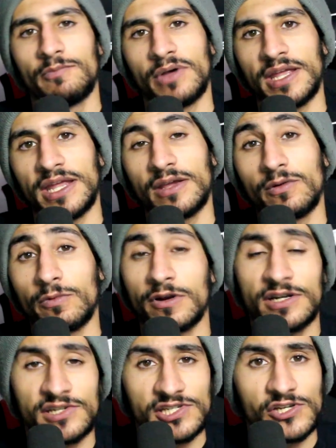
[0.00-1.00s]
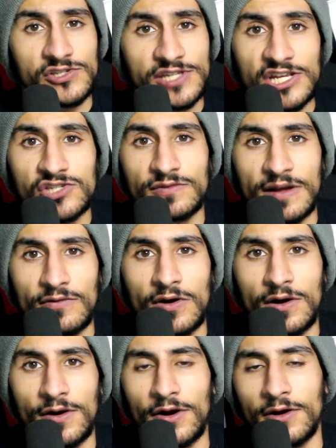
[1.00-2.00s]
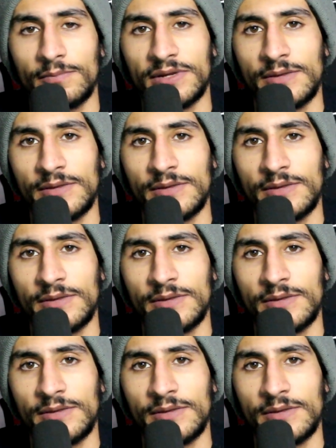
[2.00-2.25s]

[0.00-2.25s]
but we're going to still stay survival horror,